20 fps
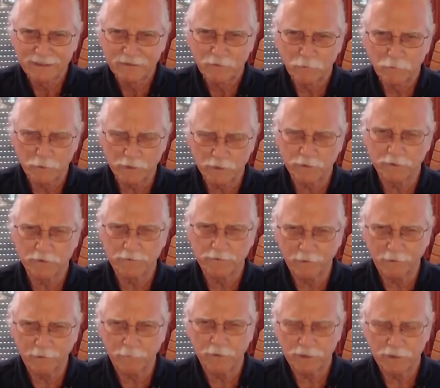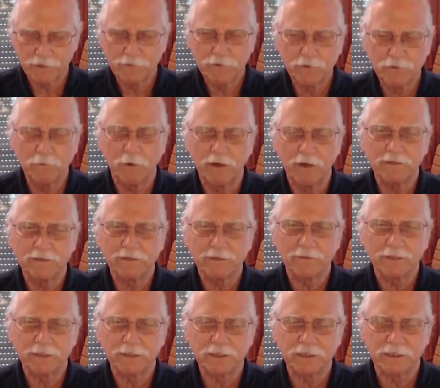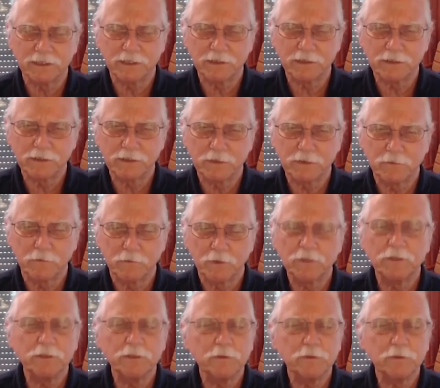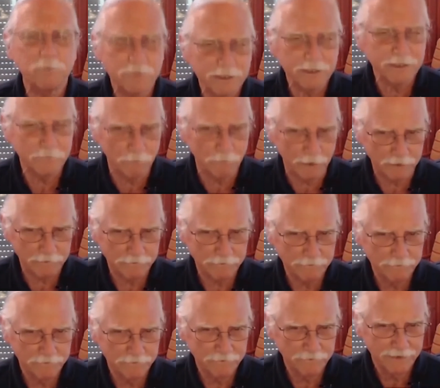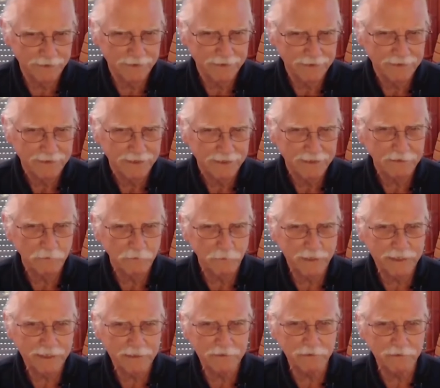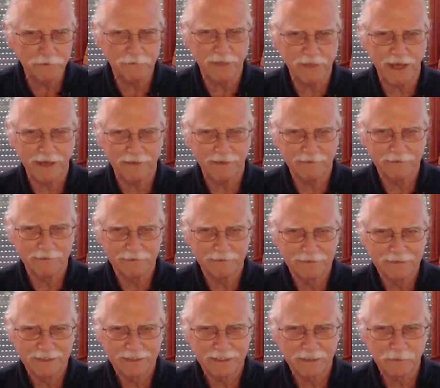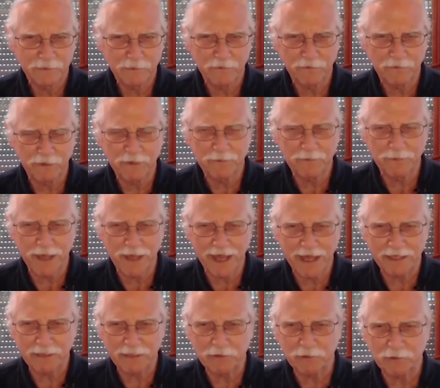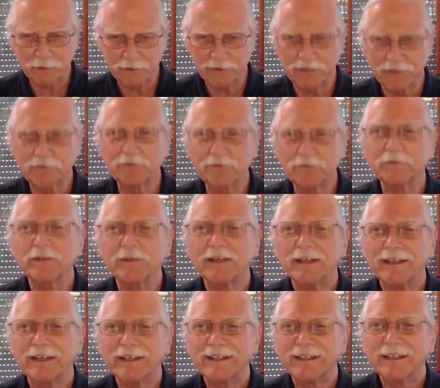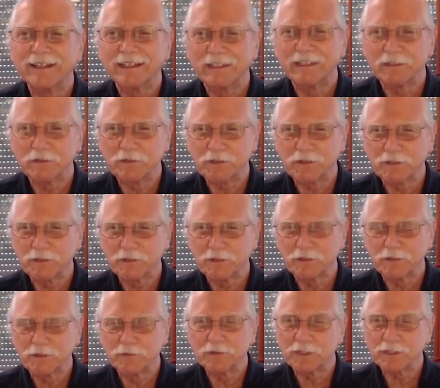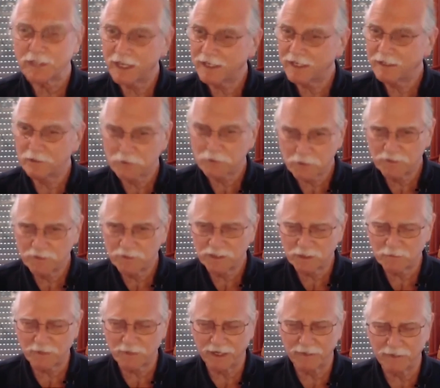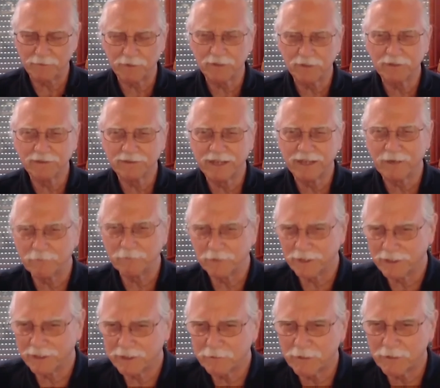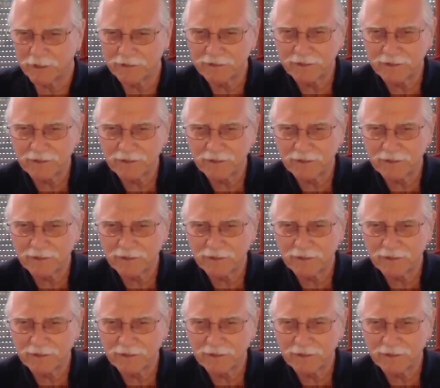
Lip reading: weird about what you do want. The question is, what do you really want? And the way to do that, and I'm going to be very bad in doing this, is to say, here's a piece of paper, not really, but